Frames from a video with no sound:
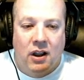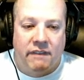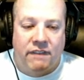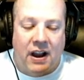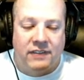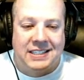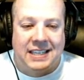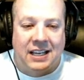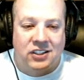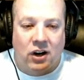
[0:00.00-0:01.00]
5 and
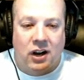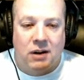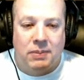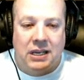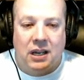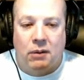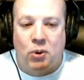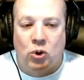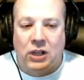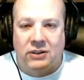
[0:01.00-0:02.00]
6 are going to be in a
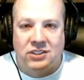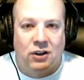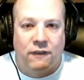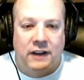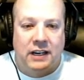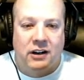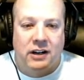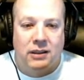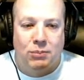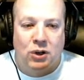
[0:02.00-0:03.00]
pull-out sofa here
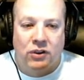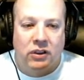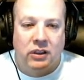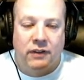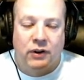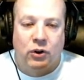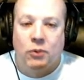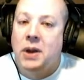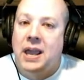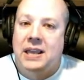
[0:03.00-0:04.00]
in the middle of the living room,